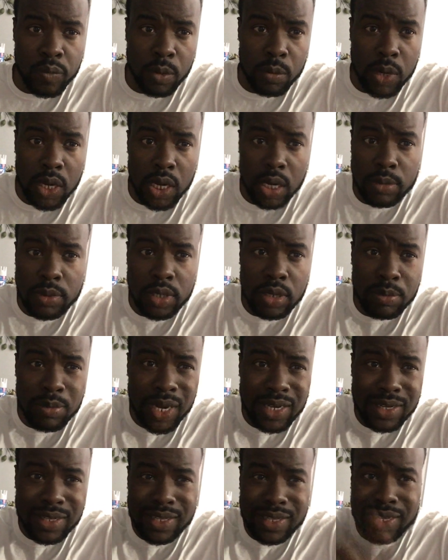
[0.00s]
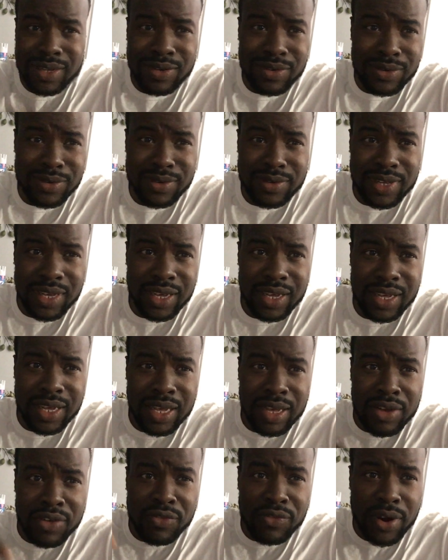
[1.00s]
But I mean, nobody telling them, say,
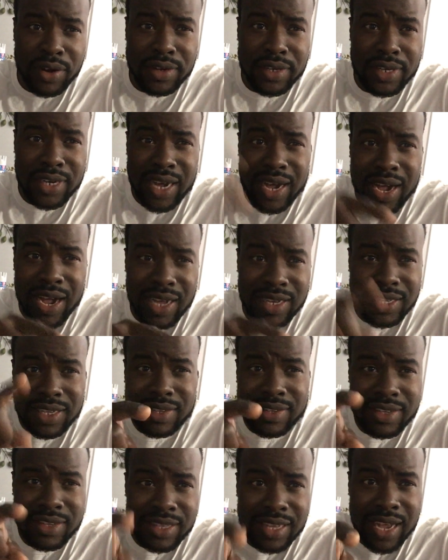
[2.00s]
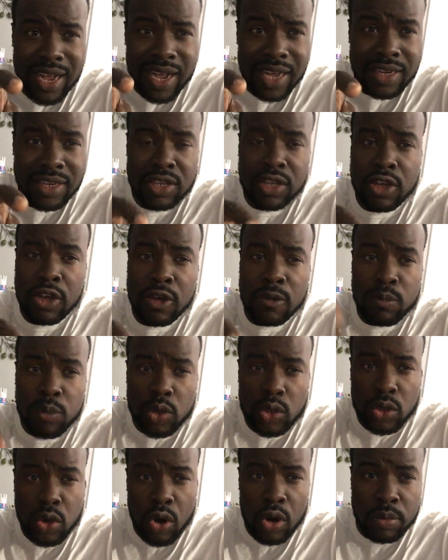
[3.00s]
foreign hard. Yes, it hard,
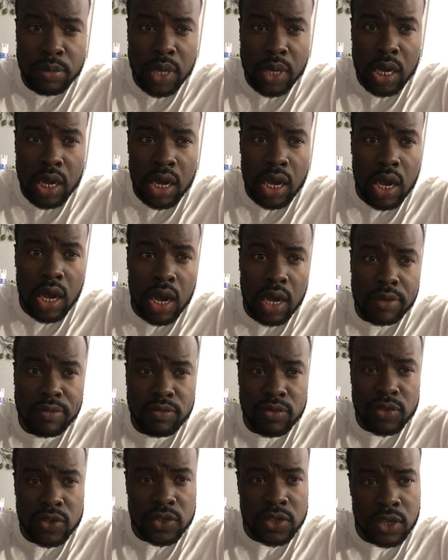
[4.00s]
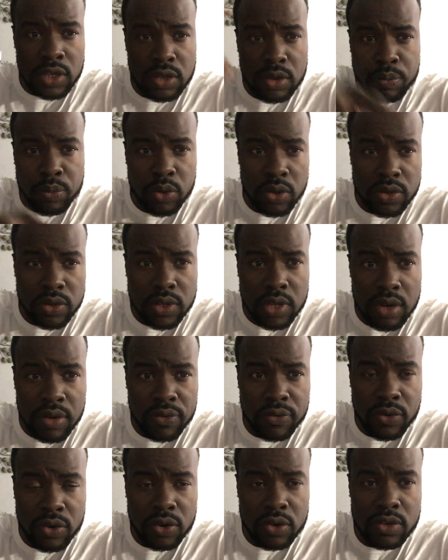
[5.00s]
but come here and set up
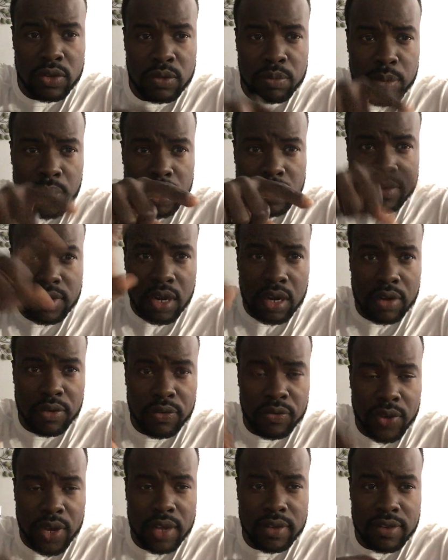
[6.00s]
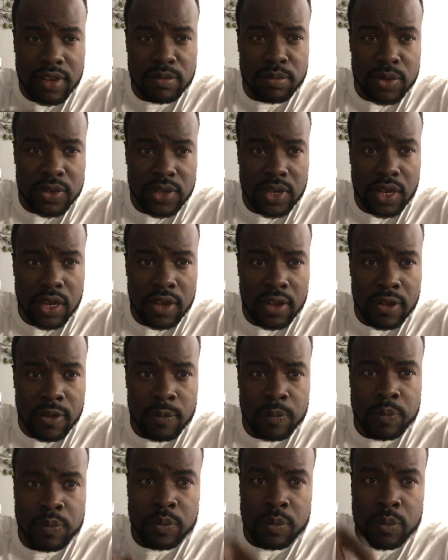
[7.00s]
yourself first. Make the sacrifice, as me say.
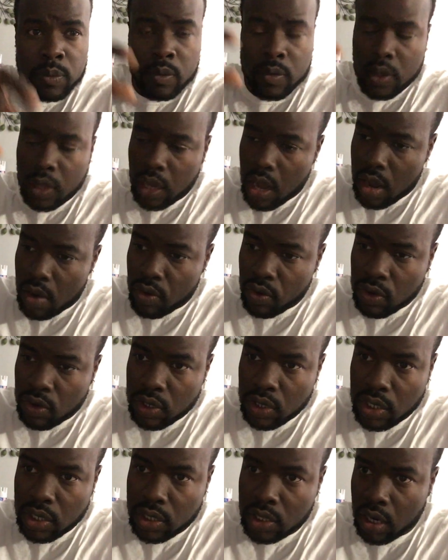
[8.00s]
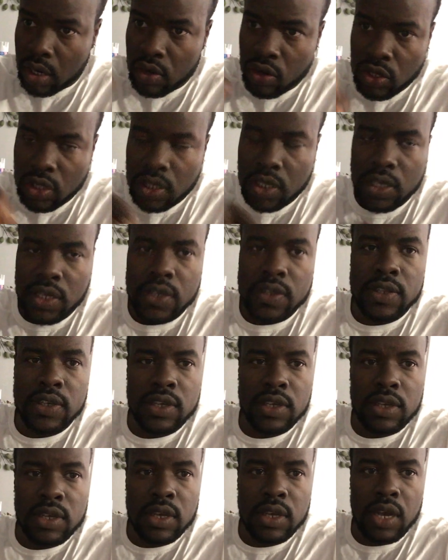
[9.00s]
And it'll go
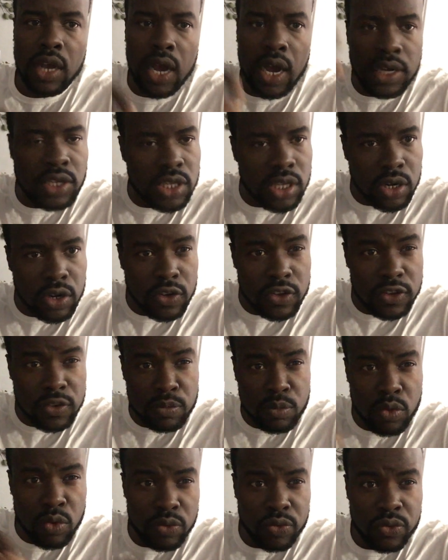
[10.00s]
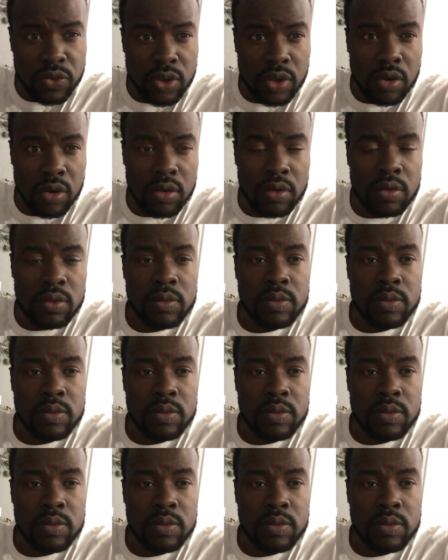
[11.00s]
easy. And it'll go smooth for you.